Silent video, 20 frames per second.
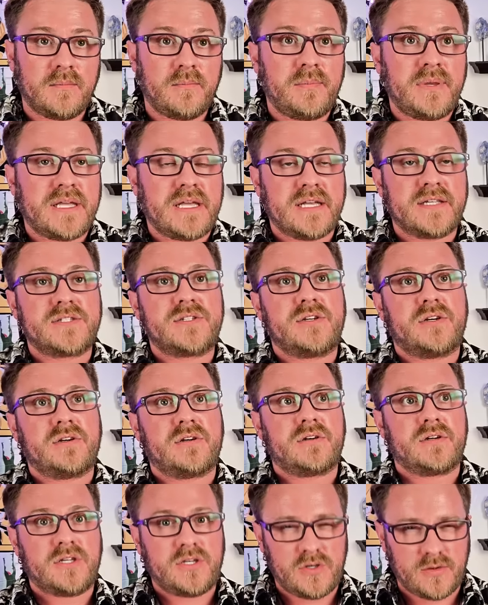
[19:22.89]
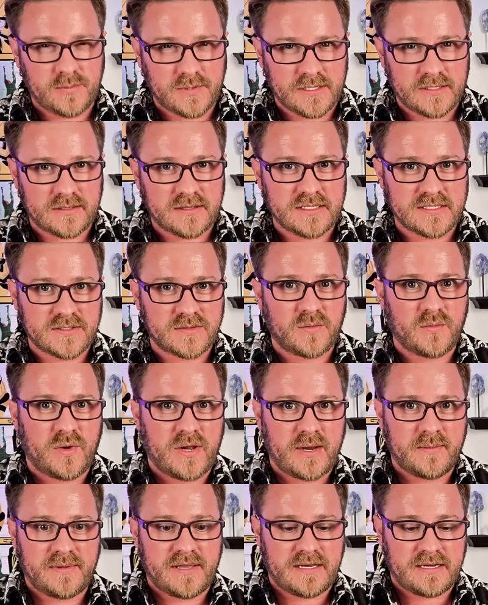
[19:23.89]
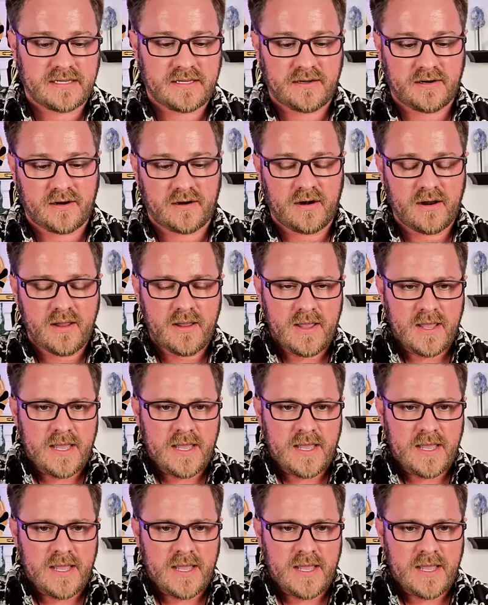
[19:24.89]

because you're human. This is what I'm getting here.